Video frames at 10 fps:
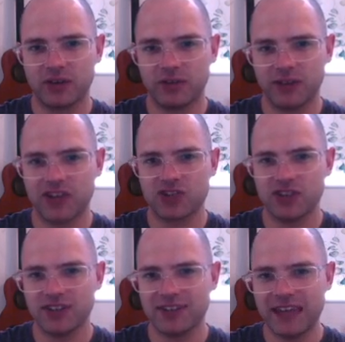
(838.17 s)
Vashti
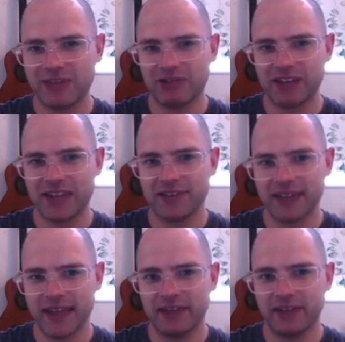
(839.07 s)
is never again to
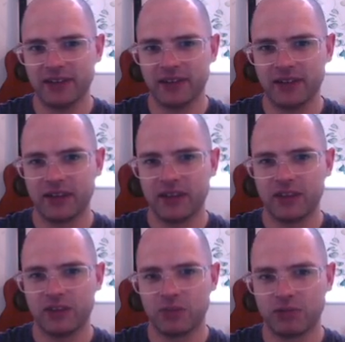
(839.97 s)
enter
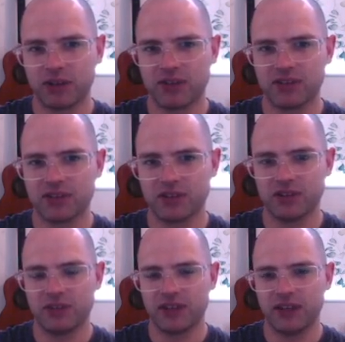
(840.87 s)
the presence
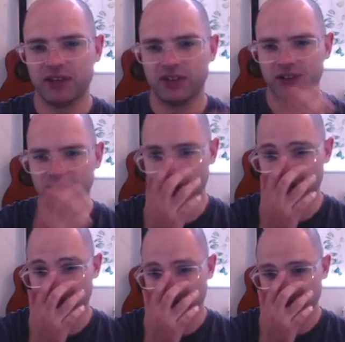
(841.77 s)
of King Xerxes.